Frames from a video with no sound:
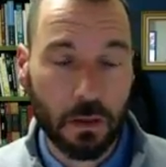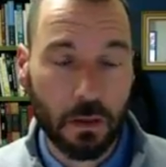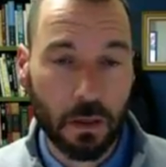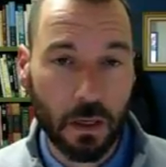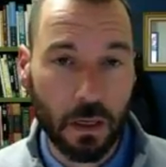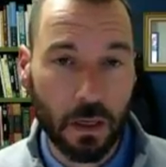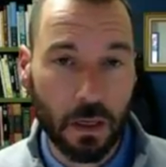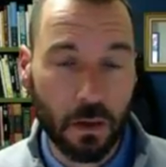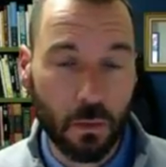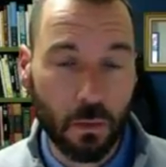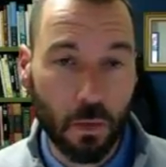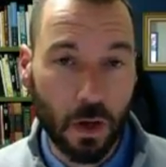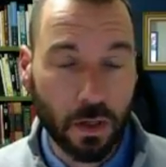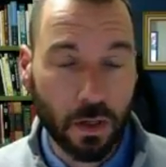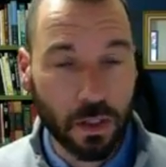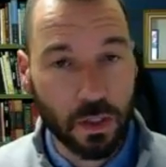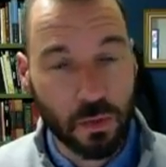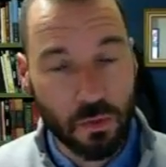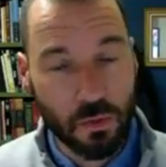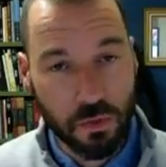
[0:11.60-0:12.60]

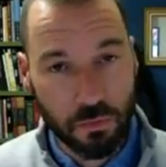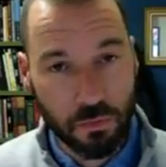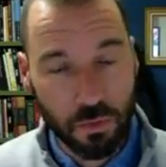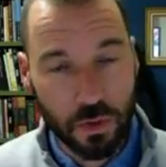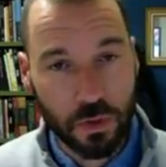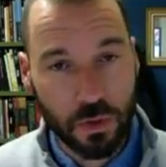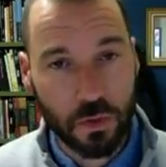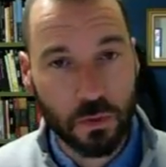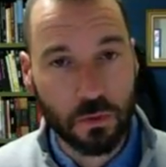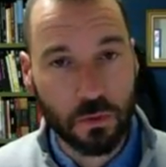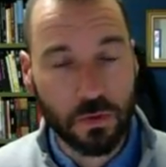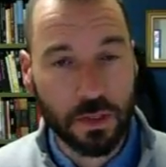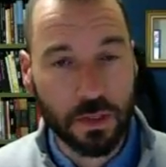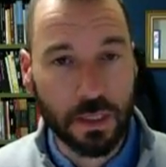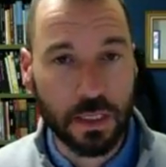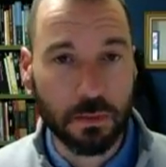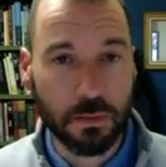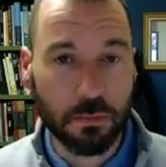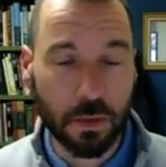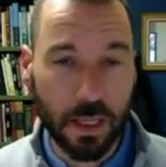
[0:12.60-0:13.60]
walking you through
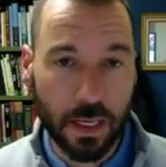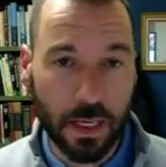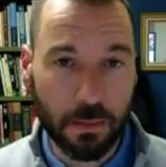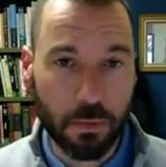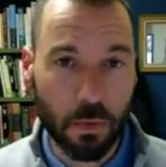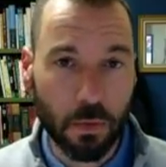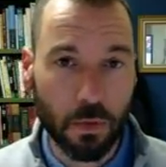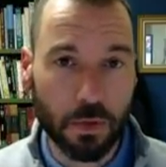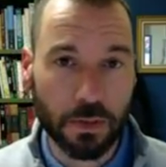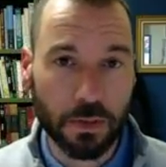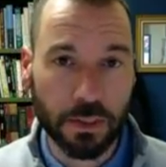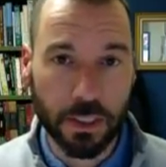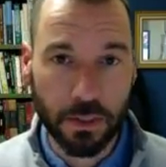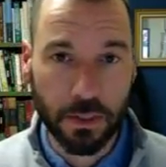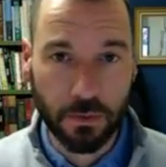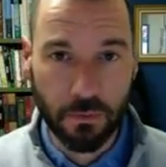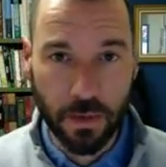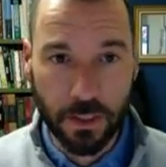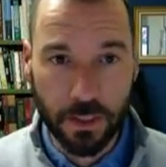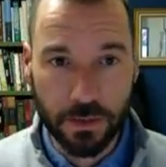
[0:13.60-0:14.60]
the Blackboard
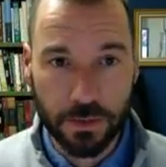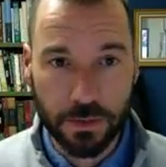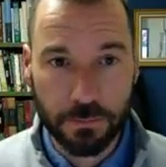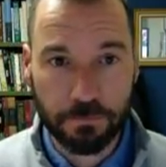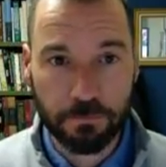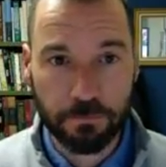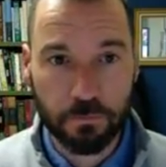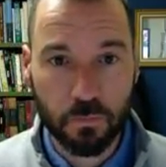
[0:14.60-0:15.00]
interface.